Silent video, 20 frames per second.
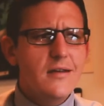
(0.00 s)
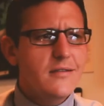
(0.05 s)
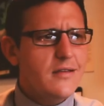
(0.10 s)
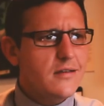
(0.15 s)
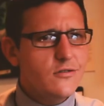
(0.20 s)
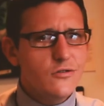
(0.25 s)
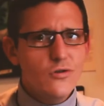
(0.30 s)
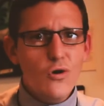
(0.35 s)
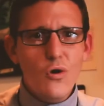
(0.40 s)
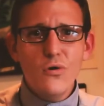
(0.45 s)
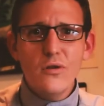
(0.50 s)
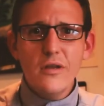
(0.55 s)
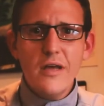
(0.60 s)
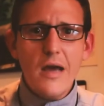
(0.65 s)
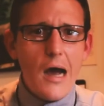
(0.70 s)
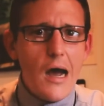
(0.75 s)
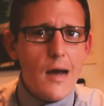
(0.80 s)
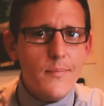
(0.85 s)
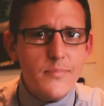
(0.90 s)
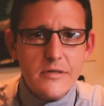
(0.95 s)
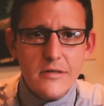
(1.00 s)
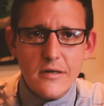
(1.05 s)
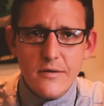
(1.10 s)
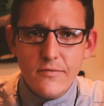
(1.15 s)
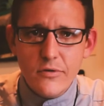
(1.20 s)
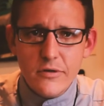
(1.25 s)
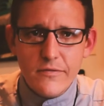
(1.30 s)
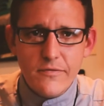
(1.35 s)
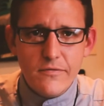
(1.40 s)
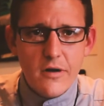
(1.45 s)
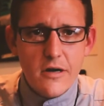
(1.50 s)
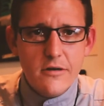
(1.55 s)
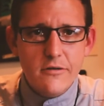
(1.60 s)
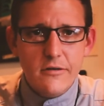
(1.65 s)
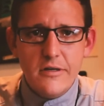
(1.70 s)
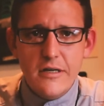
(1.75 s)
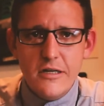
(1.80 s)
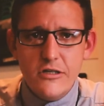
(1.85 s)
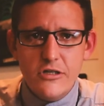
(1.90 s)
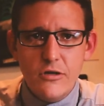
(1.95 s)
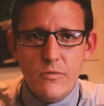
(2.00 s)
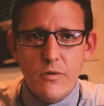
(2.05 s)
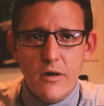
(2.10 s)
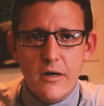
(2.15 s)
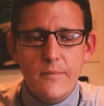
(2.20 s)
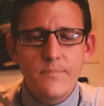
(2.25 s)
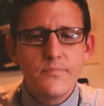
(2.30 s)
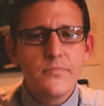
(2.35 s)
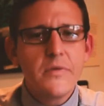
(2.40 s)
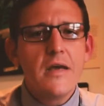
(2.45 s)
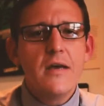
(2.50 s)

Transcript: That's totally opposite of what Frederick Nietzsche wanted.